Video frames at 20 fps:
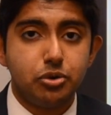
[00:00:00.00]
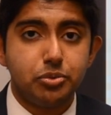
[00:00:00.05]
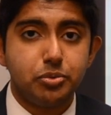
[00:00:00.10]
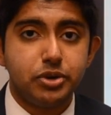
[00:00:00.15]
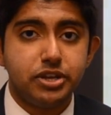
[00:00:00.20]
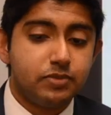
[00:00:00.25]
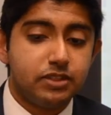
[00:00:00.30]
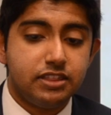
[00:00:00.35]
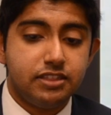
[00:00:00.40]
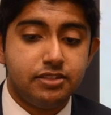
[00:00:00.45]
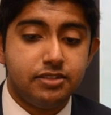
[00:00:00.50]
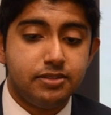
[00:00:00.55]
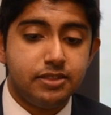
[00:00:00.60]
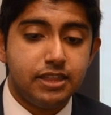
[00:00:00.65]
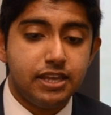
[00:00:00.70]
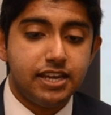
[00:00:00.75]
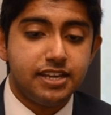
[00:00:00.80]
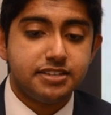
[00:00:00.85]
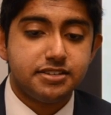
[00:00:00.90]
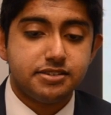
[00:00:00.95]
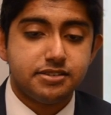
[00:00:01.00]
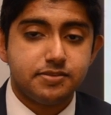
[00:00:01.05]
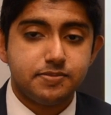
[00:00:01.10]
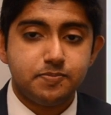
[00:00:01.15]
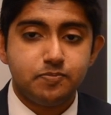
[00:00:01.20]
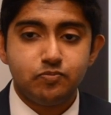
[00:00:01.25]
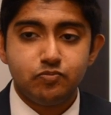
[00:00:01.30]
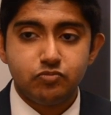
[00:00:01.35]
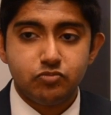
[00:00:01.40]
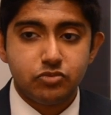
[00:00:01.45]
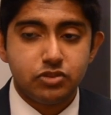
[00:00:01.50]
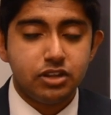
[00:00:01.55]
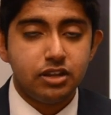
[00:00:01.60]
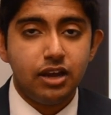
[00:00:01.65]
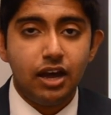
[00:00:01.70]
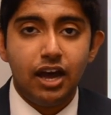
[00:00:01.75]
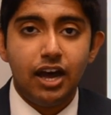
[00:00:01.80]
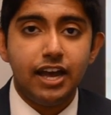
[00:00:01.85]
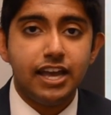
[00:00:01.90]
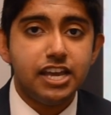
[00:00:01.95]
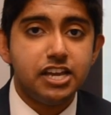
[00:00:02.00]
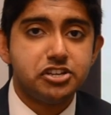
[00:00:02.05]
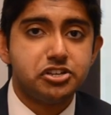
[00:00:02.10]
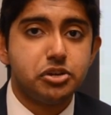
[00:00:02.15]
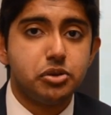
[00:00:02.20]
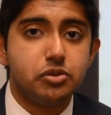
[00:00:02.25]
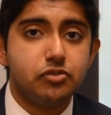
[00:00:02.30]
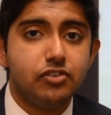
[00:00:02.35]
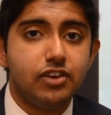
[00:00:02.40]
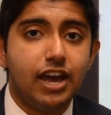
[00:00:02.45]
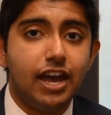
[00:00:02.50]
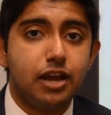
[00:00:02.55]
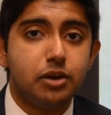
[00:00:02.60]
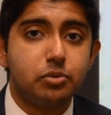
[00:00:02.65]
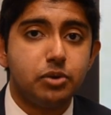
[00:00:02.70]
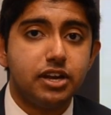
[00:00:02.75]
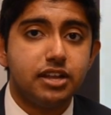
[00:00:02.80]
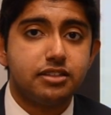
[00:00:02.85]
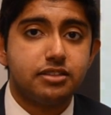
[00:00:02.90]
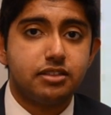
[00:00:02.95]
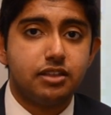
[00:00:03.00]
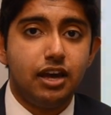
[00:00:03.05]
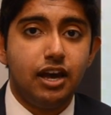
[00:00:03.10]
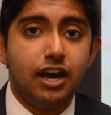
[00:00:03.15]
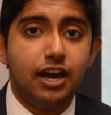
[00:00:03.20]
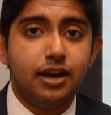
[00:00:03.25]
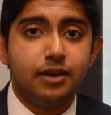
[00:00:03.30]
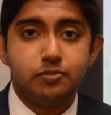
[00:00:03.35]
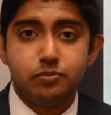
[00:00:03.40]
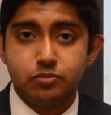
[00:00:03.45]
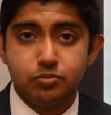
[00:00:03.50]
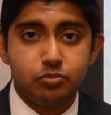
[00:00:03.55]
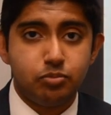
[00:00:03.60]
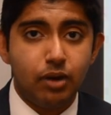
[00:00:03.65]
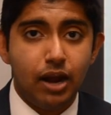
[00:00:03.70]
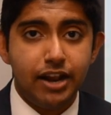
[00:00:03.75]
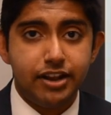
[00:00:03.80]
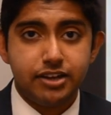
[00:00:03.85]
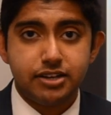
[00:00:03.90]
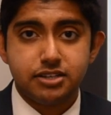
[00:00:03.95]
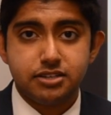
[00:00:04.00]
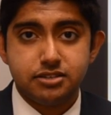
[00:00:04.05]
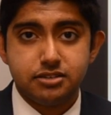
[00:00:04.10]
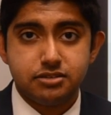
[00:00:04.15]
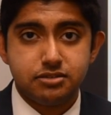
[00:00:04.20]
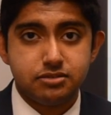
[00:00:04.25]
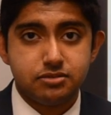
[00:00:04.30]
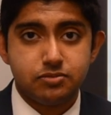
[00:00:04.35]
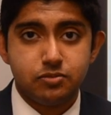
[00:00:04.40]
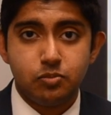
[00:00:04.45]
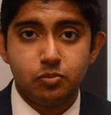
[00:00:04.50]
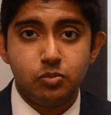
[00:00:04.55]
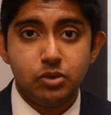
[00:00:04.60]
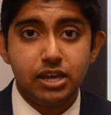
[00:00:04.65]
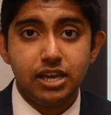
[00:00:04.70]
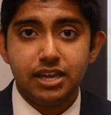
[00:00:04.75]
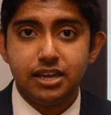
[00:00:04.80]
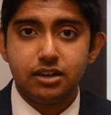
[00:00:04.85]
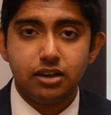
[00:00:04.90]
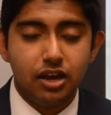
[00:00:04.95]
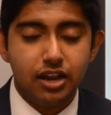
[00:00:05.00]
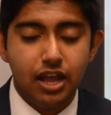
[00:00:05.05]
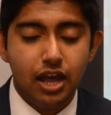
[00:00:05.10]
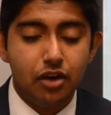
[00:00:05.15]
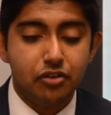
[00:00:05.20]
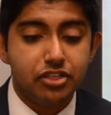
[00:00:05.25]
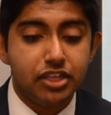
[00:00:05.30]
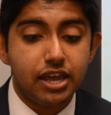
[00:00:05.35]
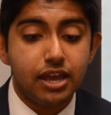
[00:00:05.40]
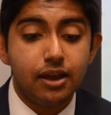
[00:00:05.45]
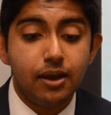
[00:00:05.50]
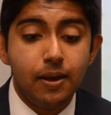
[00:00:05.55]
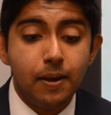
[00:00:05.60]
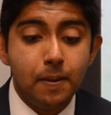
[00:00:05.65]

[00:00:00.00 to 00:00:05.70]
with this issue you had with product being unhealthy.